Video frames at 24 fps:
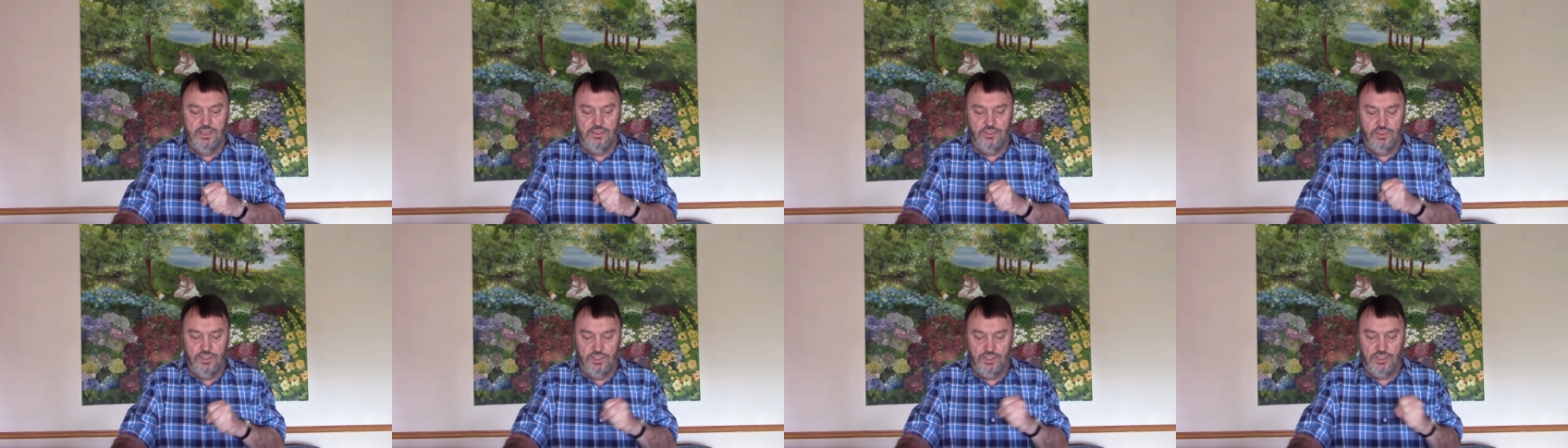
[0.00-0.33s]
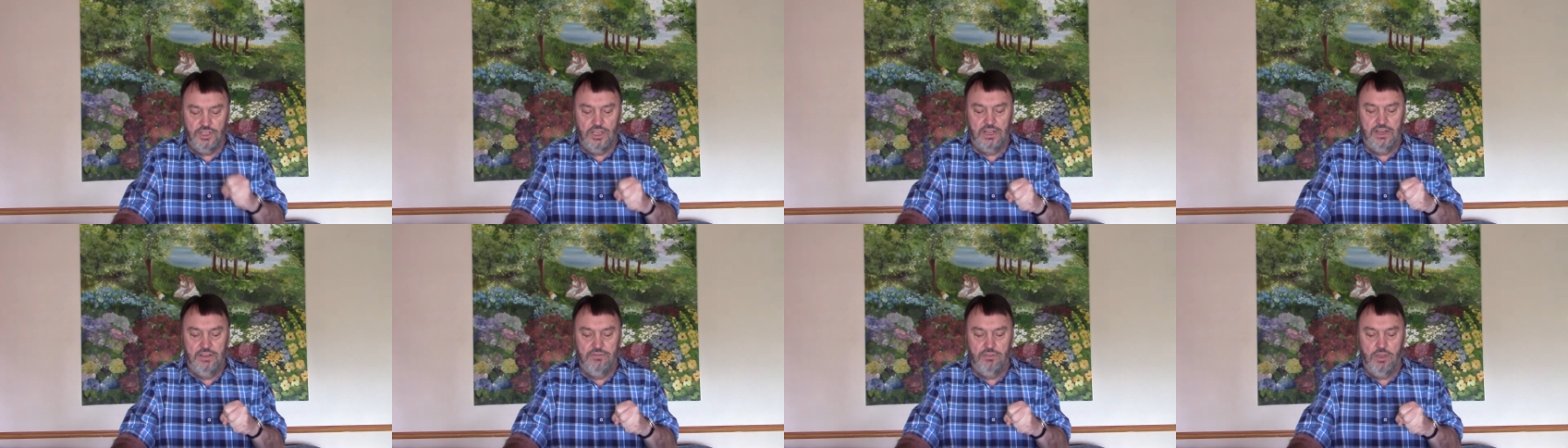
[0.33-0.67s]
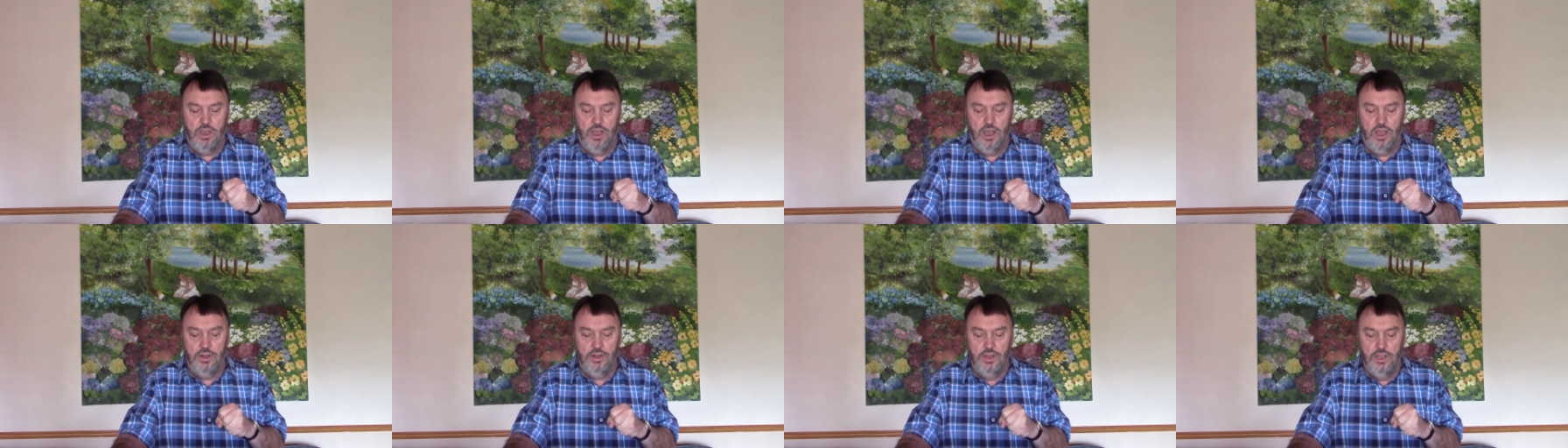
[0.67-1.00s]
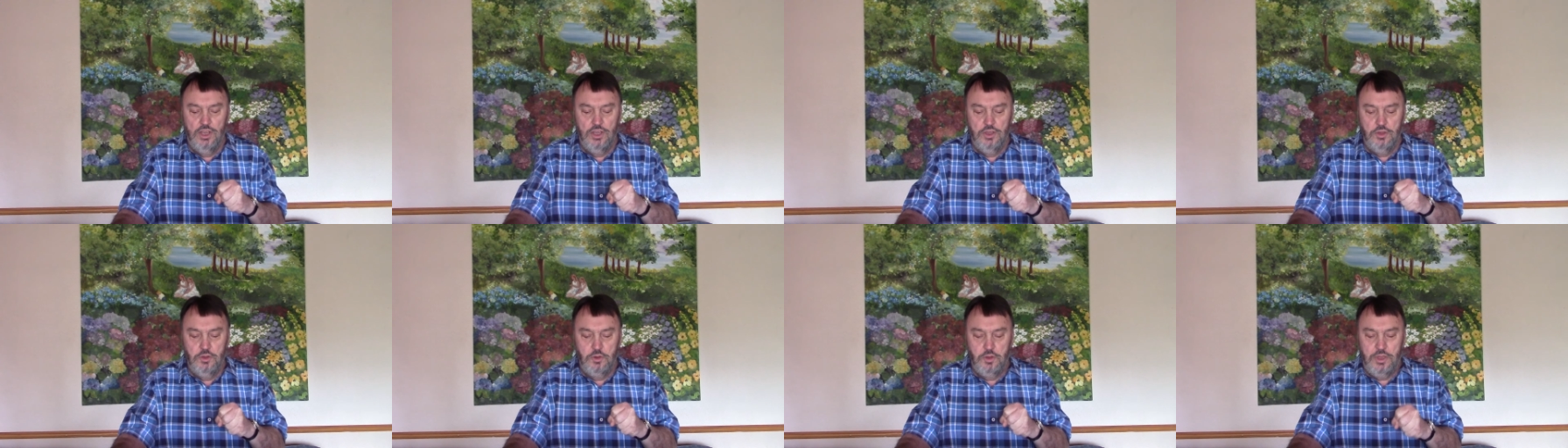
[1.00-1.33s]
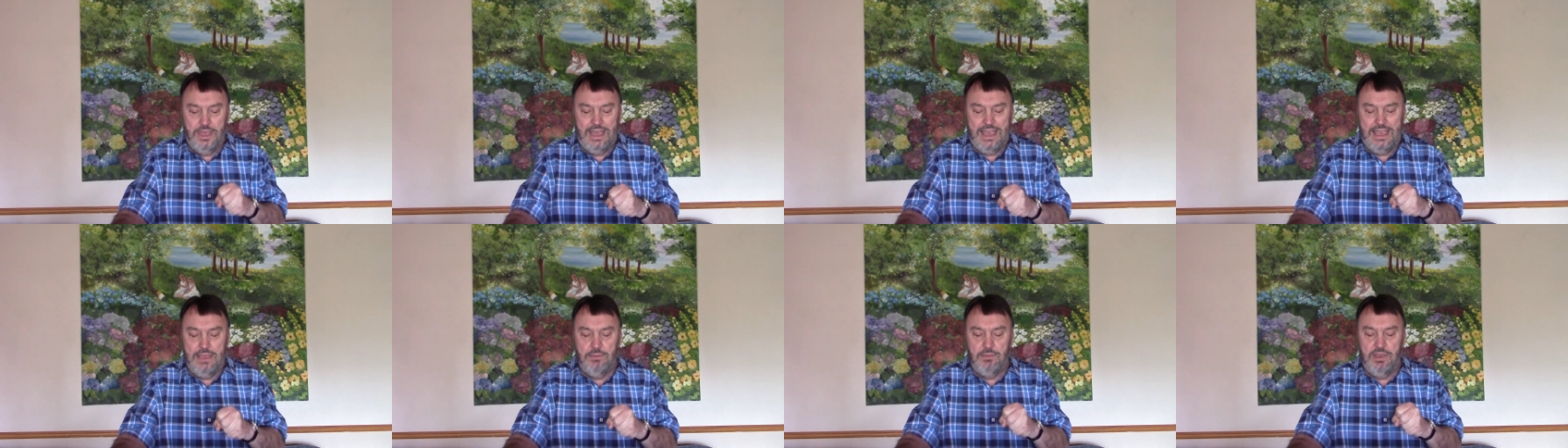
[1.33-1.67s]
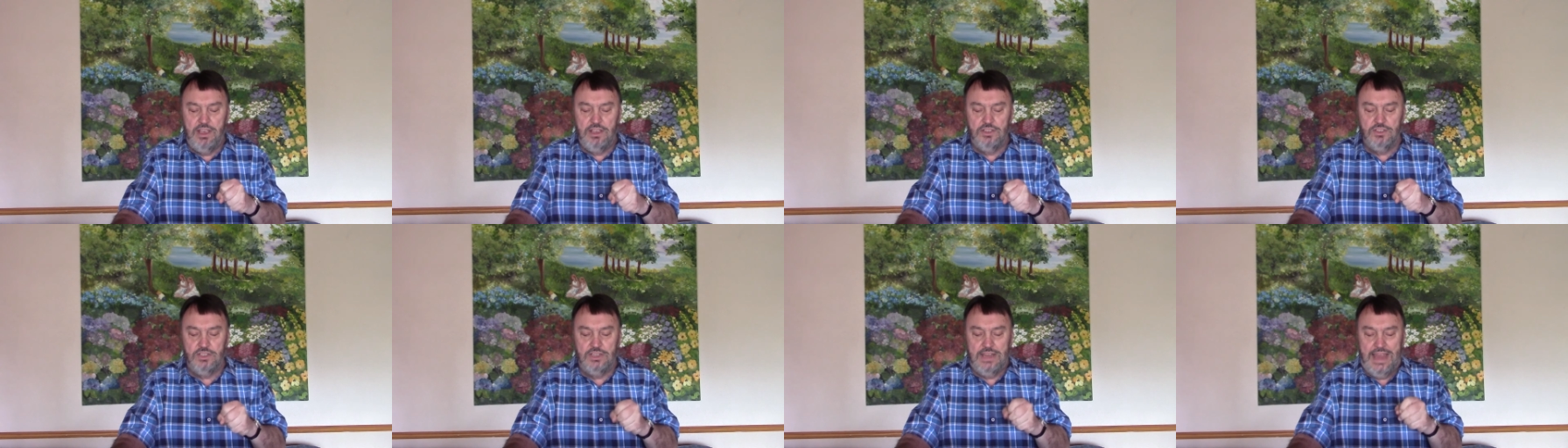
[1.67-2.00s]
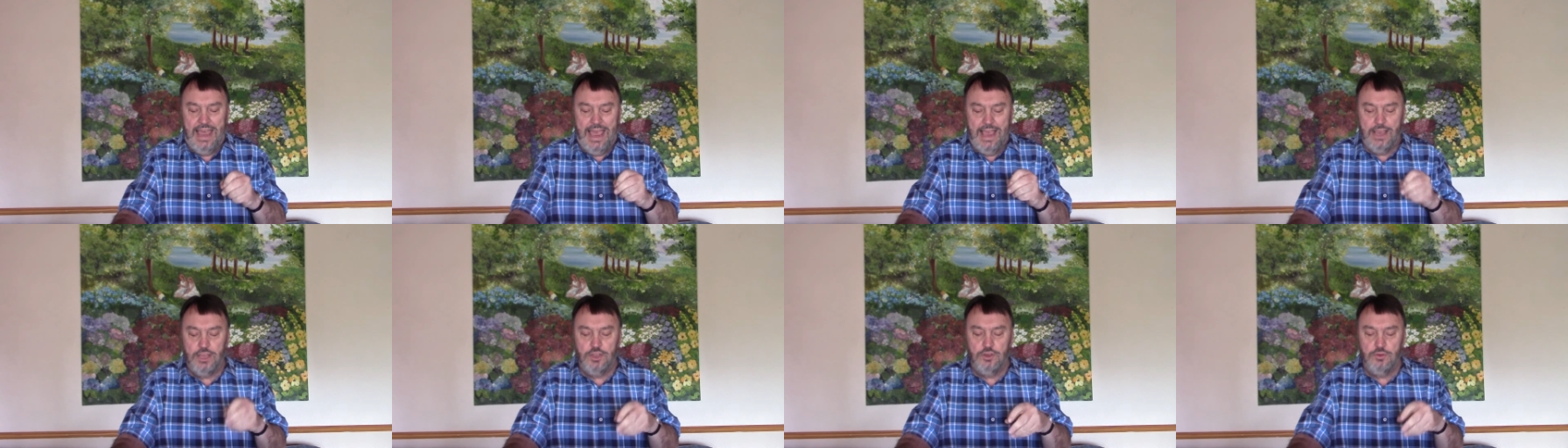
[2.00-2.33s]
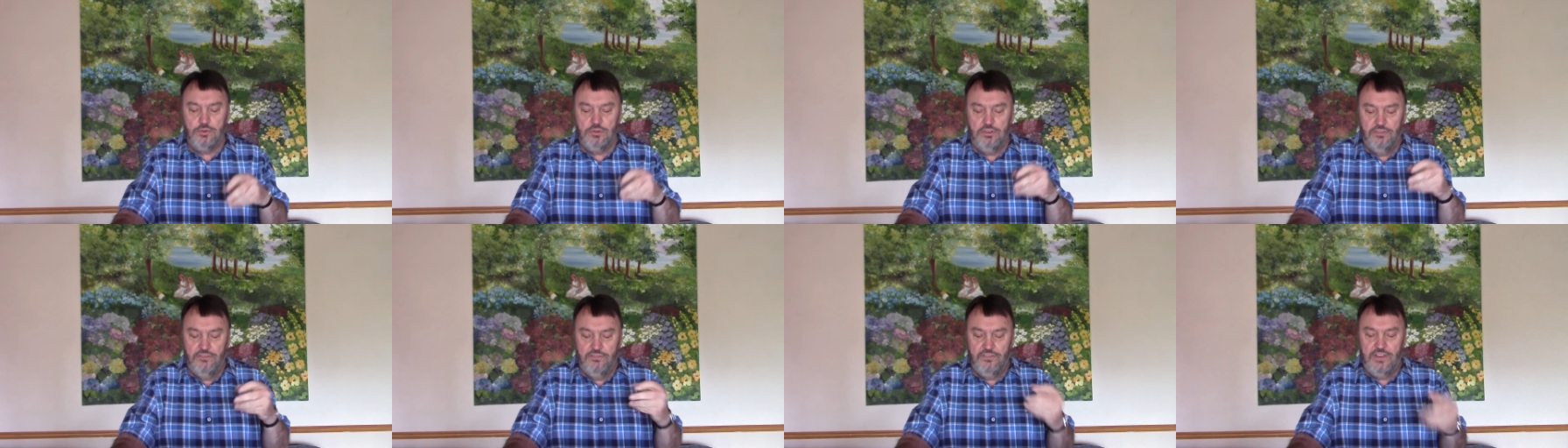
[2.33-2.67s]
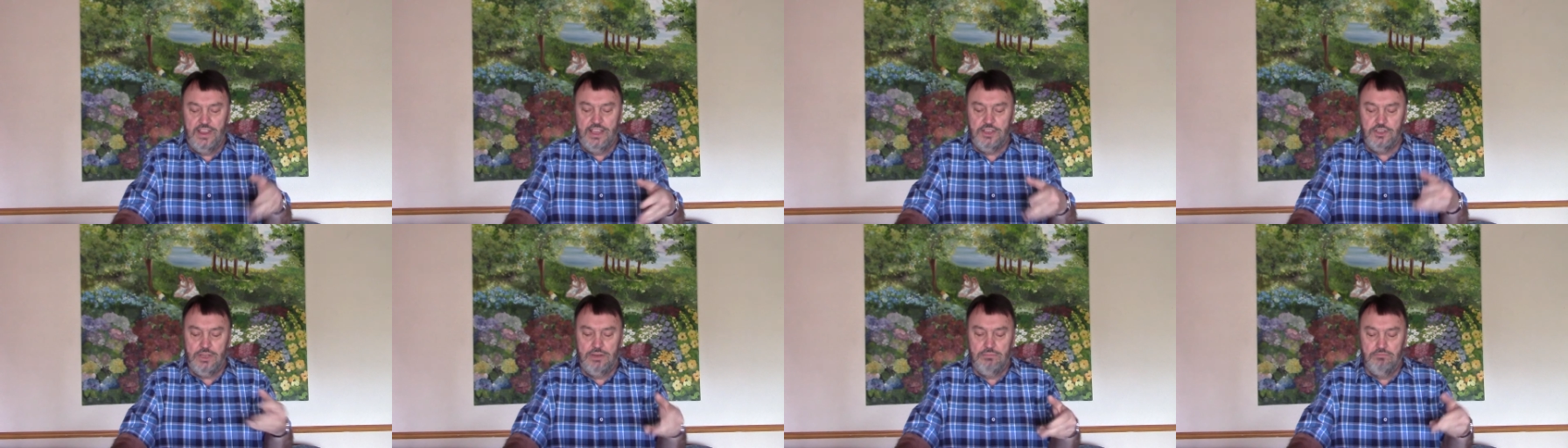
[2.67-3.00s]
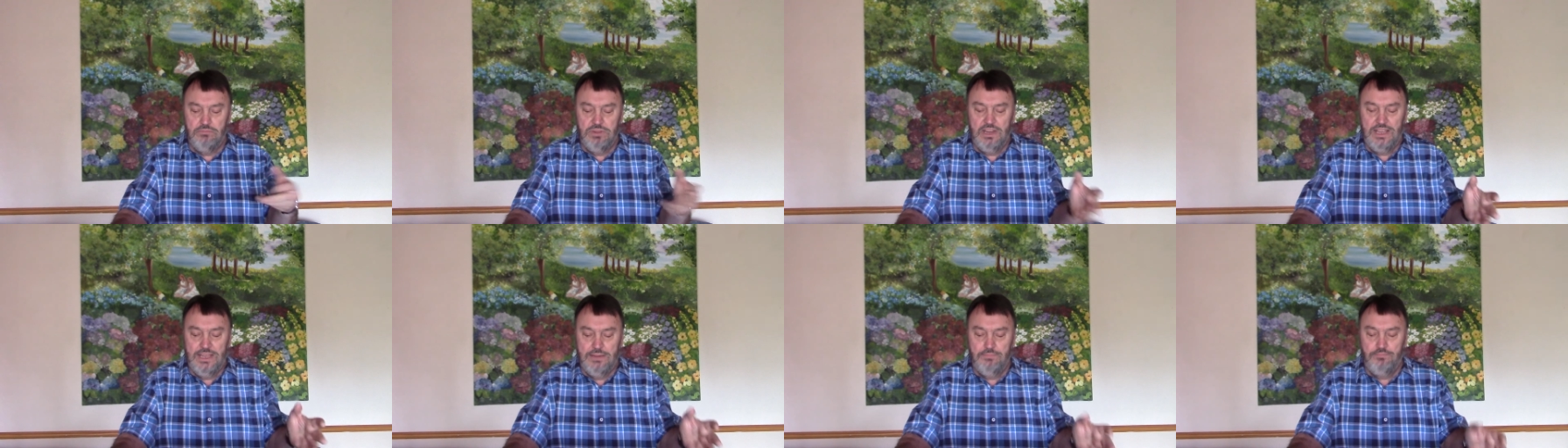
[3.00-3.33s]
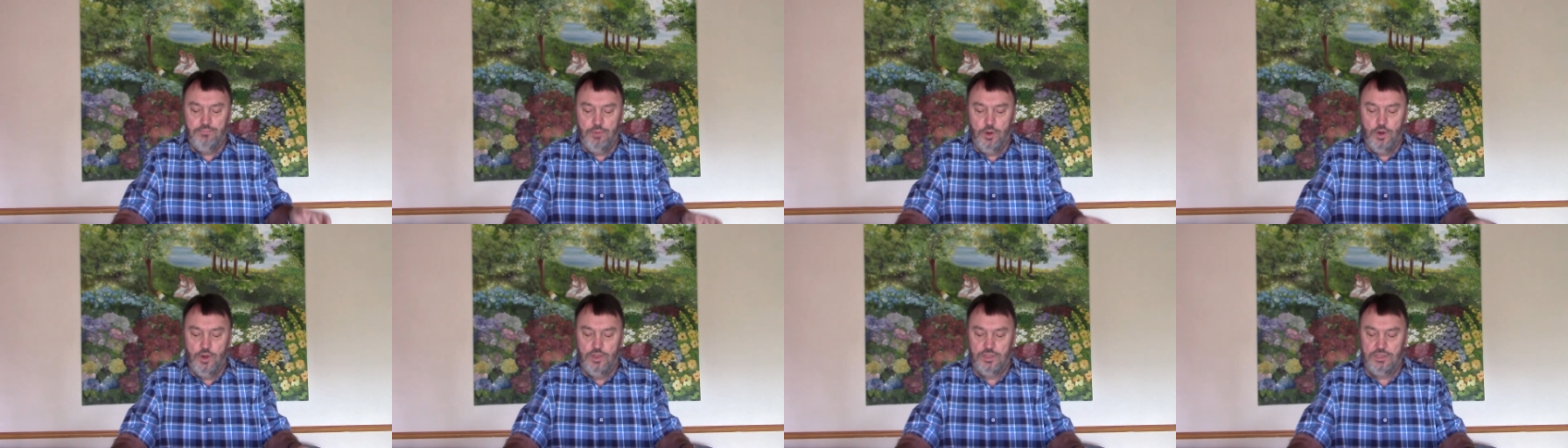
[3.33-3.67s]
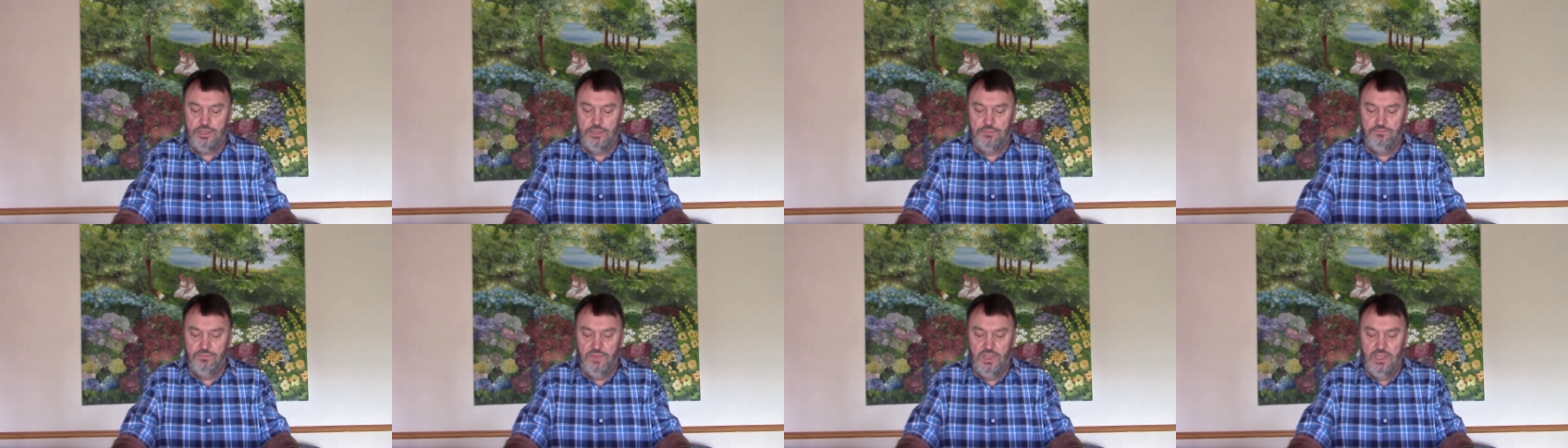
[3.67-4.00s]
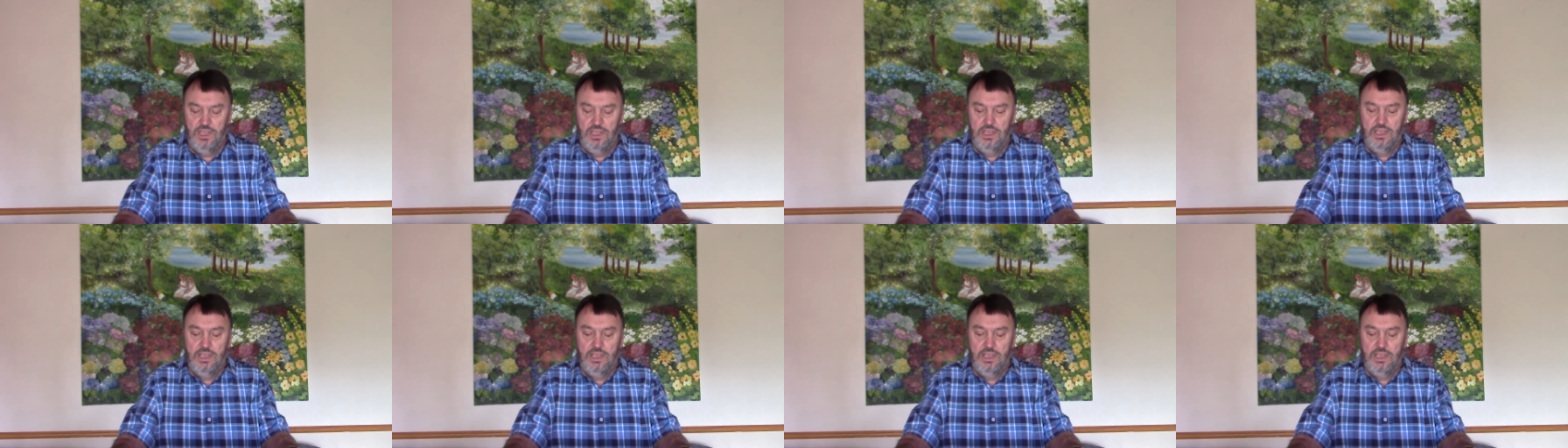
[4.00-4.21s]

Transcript: the Son of God, who came as an actual flesh and blood person,